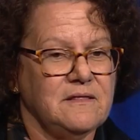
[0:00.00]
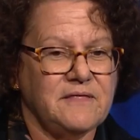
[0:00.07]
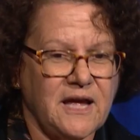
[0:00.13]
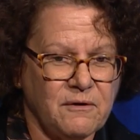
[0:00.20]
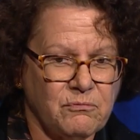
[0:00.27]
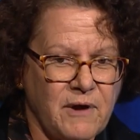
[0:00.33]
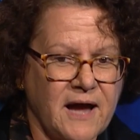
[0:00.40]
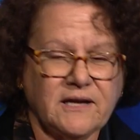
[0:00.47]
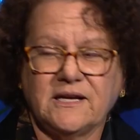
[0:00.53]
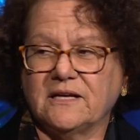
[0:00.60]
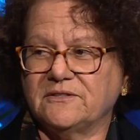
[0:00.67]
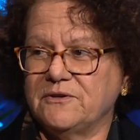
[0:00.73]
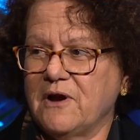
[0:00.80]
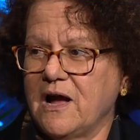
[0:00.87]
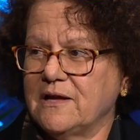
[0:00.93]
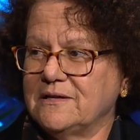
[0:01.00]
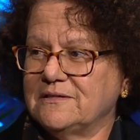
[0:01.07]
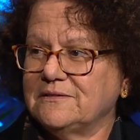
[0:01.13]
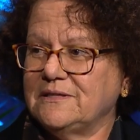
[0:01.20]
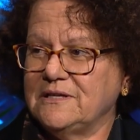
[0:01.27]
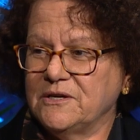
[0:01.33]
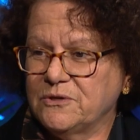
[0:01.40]
They
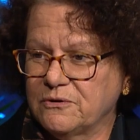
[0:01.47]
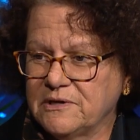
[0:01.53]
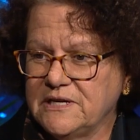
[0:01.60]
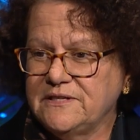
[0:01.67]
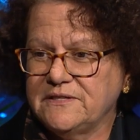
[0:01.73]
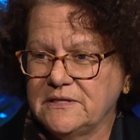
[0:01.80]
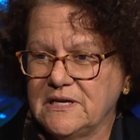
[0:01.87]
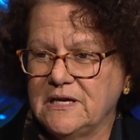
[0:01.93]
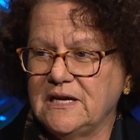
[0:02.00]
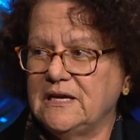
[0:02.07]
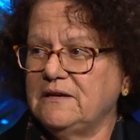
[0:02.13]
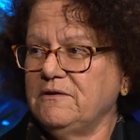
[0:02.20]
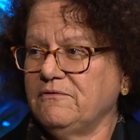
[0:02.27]
recognized the increased need